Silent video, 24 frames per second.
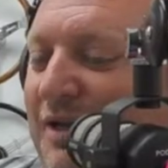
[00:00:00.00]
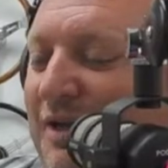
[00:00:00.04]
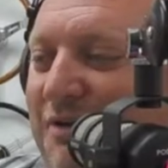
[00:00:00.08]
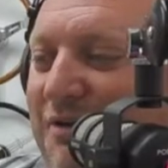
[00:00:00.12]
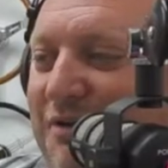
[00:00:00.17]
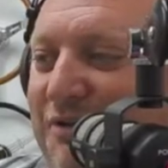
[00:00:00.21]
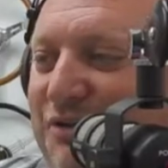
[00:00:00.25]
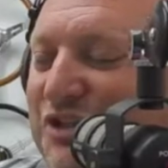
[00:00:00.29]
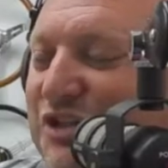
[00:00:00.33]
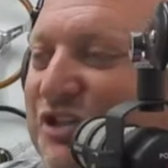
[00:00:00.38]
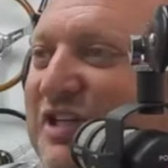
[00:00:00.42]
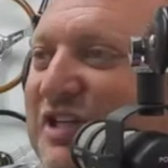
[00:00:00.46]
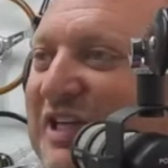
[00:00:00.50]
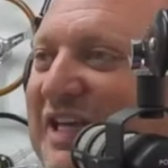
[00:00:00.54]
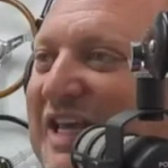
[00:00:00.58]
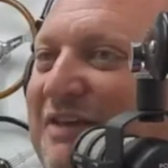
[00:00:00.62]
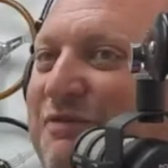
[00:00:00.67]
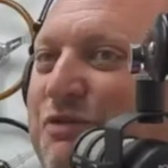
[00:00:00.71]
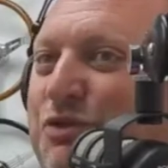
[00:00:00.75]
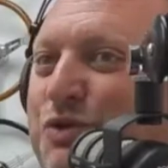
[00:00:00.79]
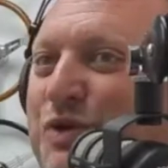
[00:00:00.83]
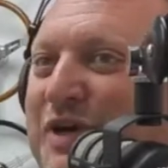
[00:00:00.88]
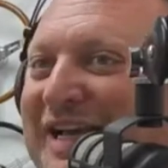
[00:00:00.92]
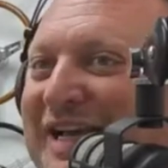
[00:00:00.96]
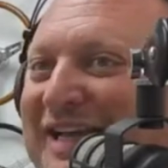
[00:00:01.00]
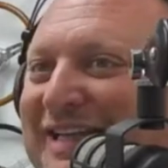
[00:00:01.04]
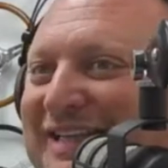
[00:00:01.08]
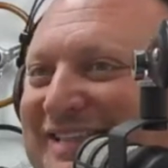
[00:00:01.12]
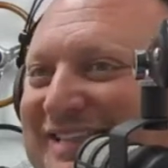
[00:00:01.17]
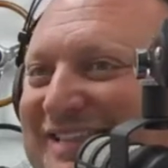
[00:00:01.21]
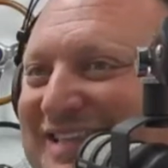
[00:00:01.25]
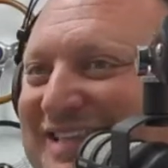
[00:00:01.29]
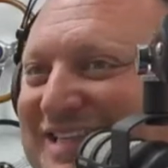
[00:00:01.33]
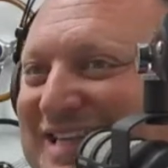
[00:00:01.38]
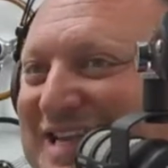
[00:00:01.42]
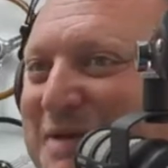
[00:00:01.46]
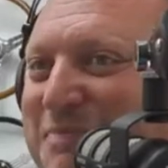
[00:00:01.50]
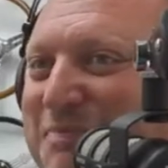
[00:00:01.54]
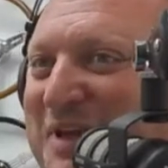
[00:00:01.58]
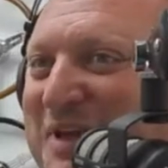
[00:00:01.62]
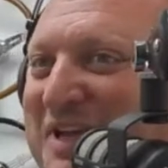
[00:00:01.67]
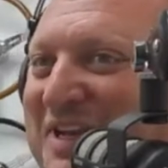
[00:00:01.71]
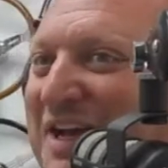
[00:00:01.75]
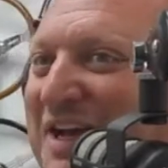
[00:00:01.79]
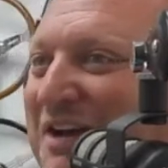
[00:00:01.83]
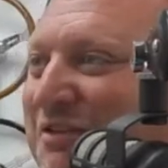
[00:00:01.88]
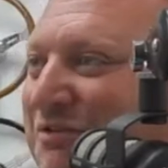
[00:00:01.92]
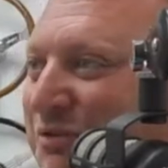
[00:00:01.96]
just to give you a
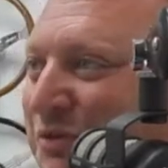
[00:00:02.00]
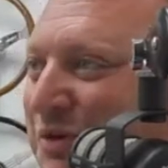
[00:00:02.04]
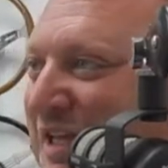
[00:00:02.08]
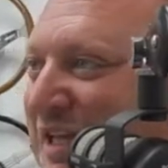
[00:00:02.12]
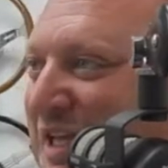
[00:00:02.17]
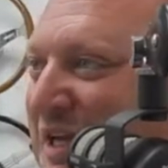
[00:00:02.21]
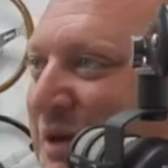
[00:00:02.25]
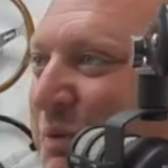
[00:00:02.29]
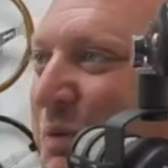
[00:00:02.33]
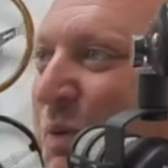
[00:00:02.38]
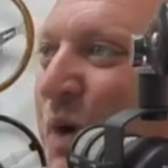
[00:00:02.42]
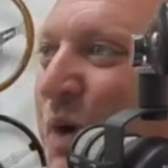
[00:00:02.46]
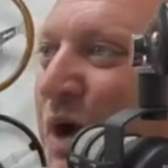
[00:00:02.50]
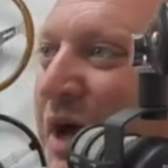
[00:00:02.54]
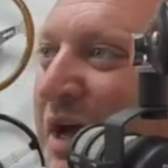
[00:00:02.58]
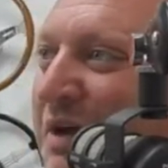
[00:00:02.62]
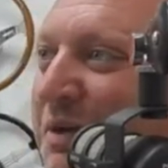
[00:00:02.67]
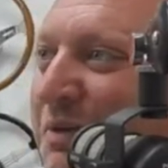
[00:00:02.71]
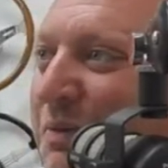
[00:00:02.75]
snippet of really what